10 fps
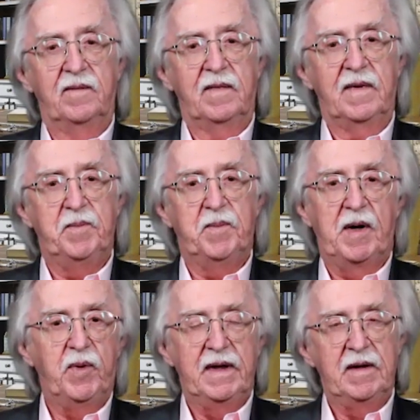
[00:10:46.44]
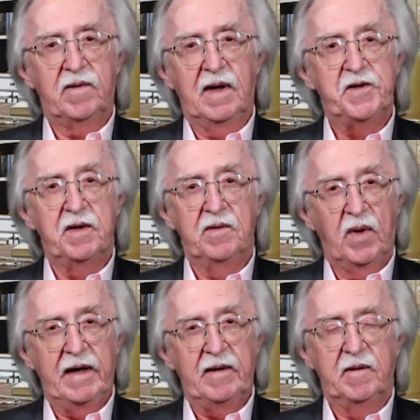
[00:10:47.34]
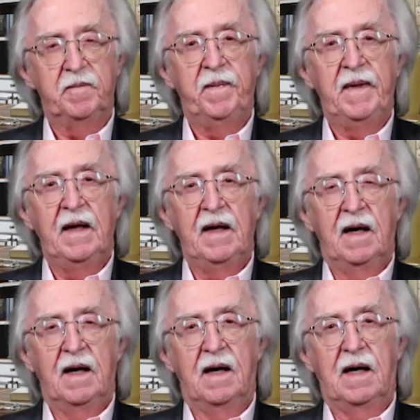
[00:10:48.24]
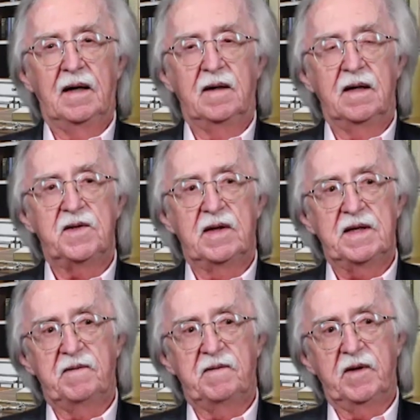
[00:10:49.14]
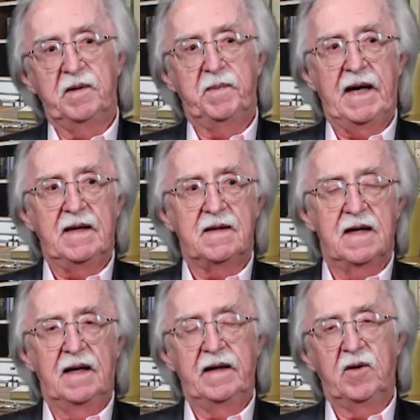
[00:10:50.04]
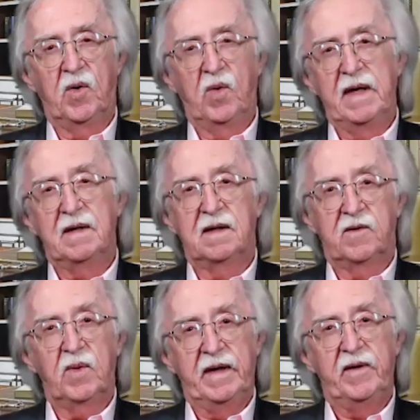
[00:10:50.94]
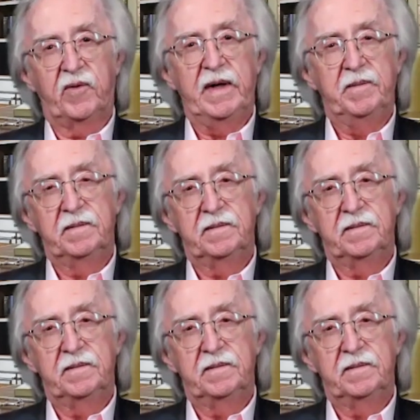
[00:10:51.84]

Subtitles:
keep up with inflation, whatever. So that's a very bad sign going into 23.